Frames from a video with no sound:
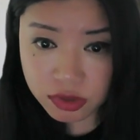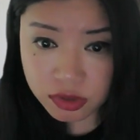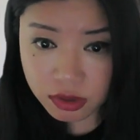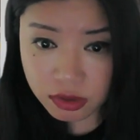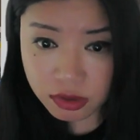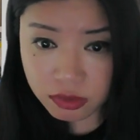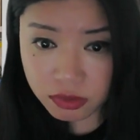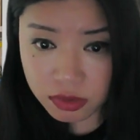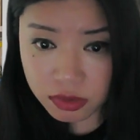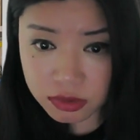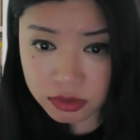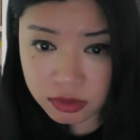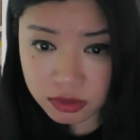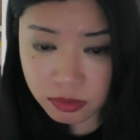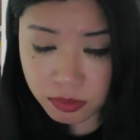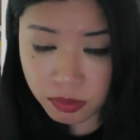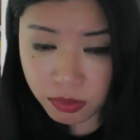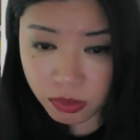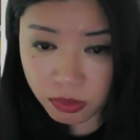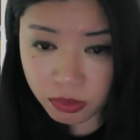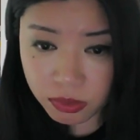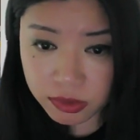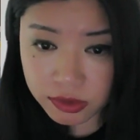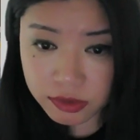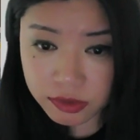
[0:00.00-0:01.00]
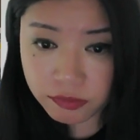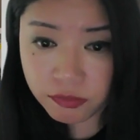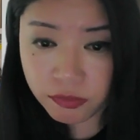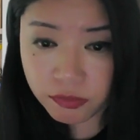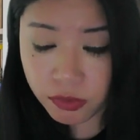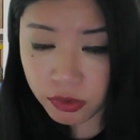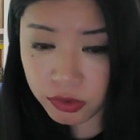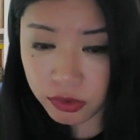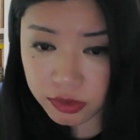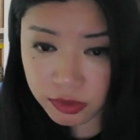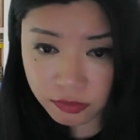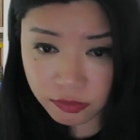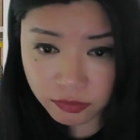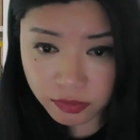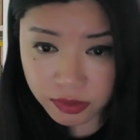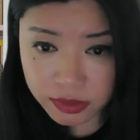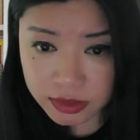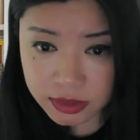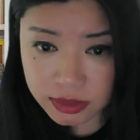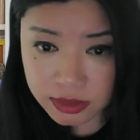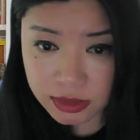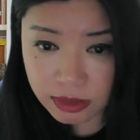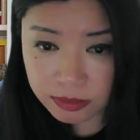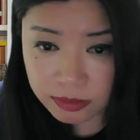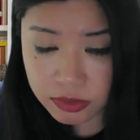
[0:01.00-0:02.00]
across the board for different
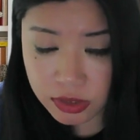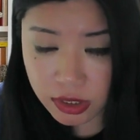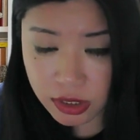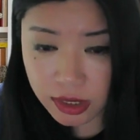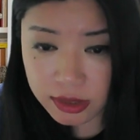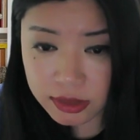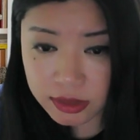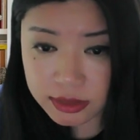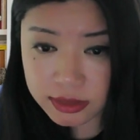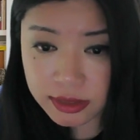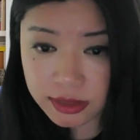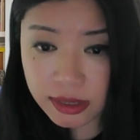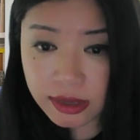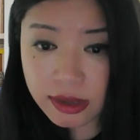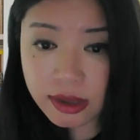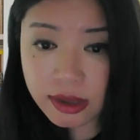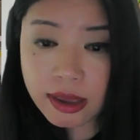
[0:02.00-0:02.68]
subjects.